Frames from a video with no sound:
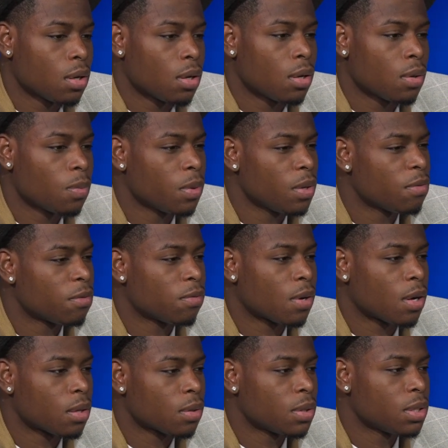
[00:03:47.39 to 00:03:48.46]
We
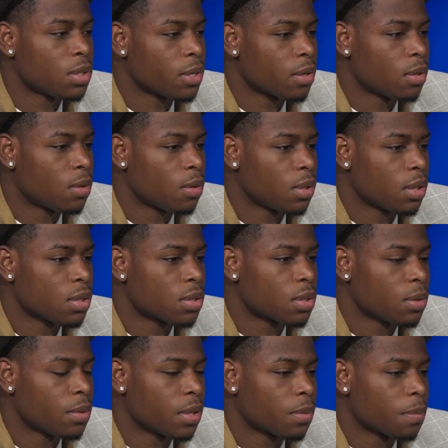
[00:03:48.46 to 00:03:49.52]
followed each other on
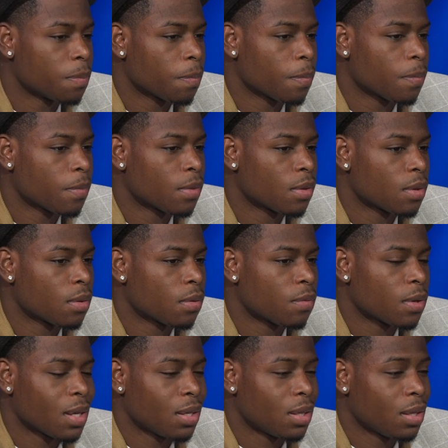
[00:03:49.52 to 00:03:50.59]
Instagram for
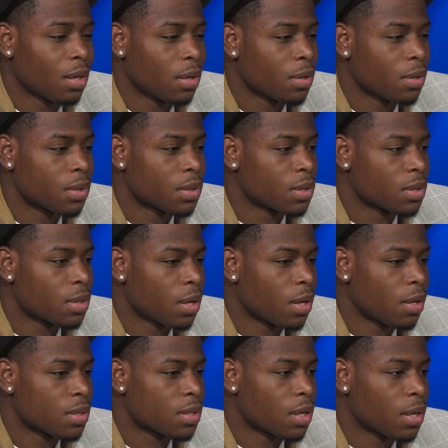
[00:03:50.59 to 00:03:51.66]
like years, and
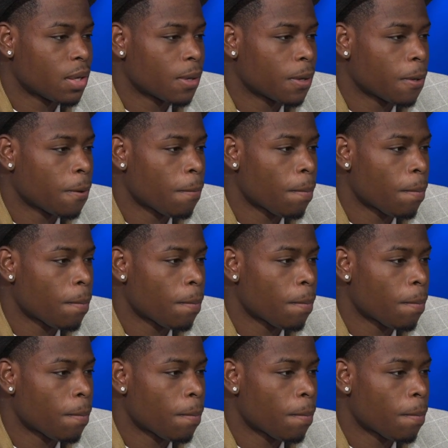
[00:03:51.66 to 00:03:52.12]
it's like